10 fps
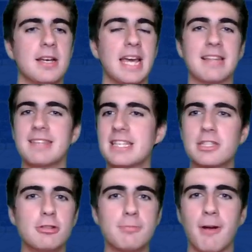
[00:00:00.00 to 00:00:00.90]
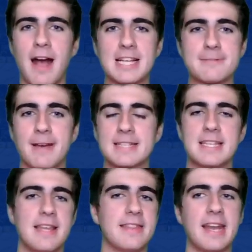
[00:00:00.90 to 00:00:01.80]
at least 2 prospects,
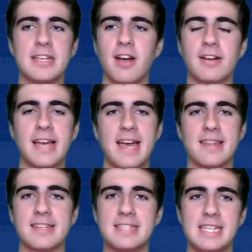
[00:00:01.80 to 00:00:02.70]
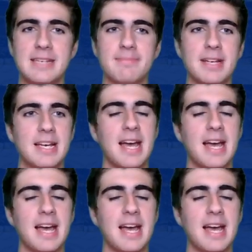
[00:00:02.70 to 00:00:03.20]
and then a young guy on the team.